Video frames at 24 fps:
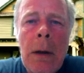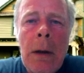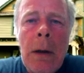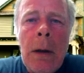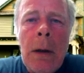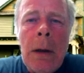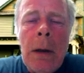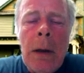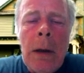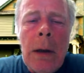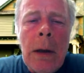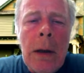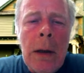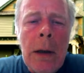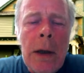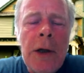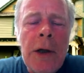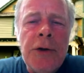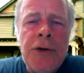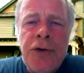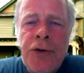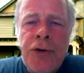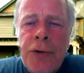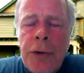I
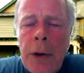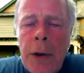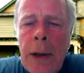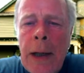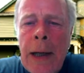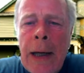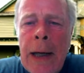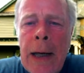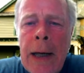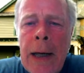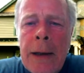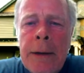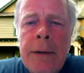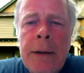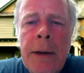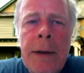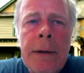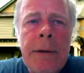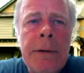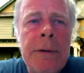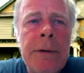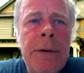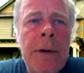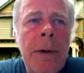should add
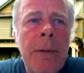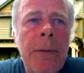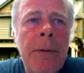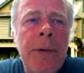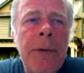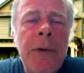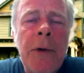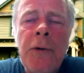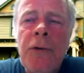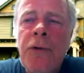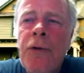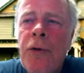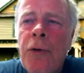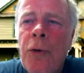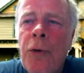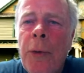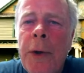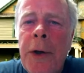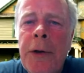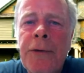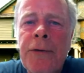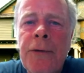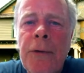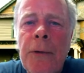that within 2
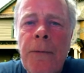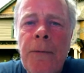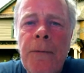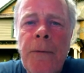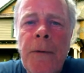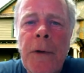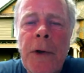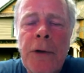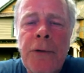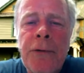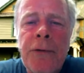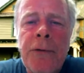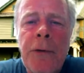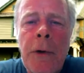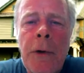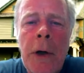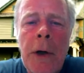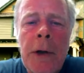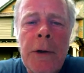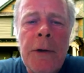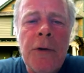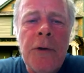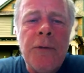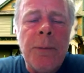weeks of
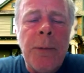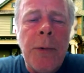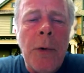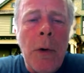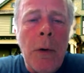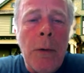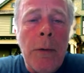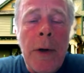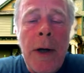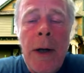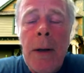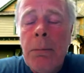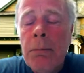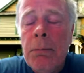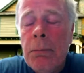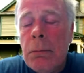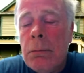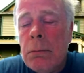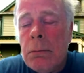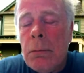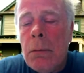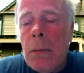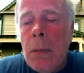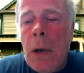starting this program,
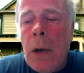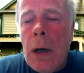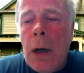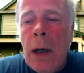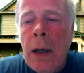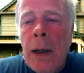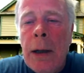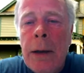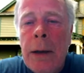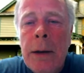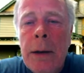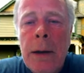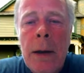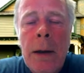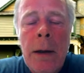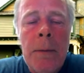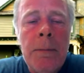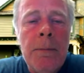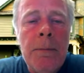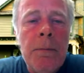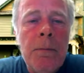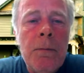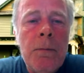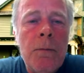I
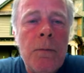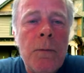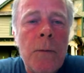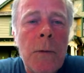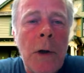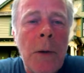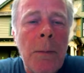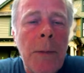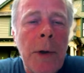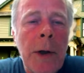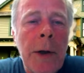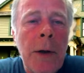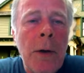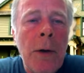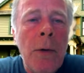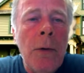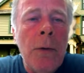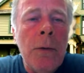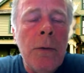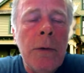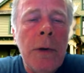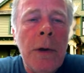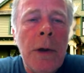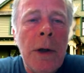got my
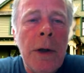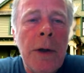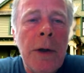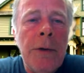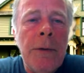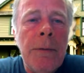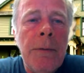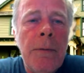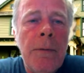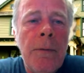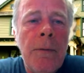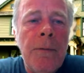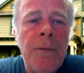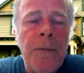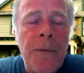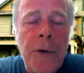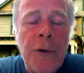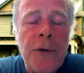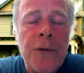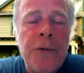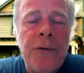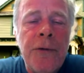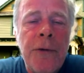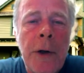own
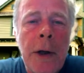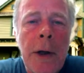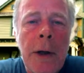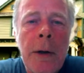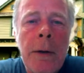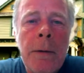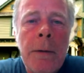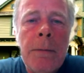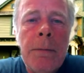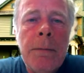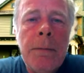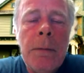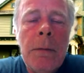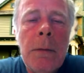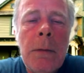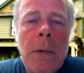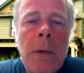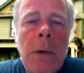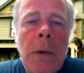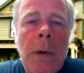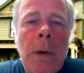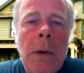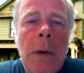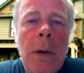first sale.
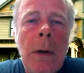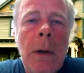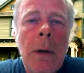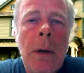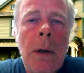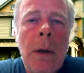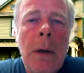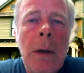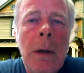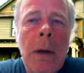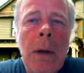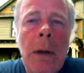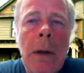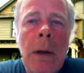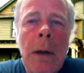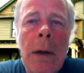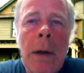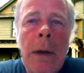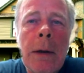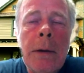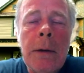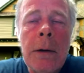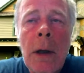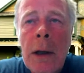
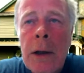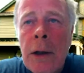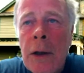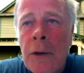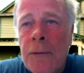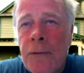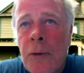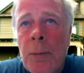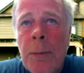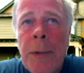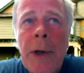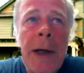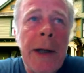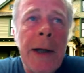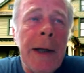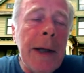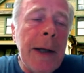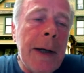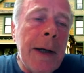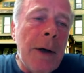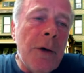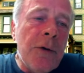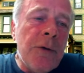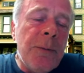Not enough to buy that
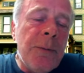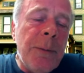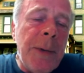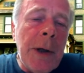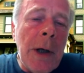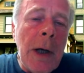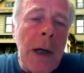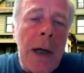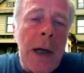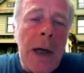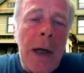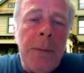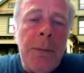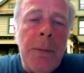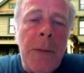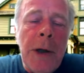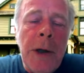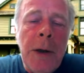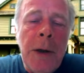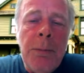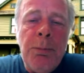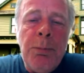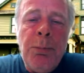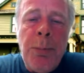house behind
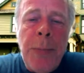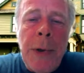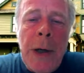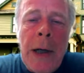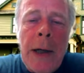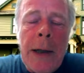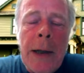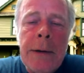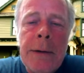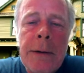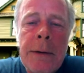me, but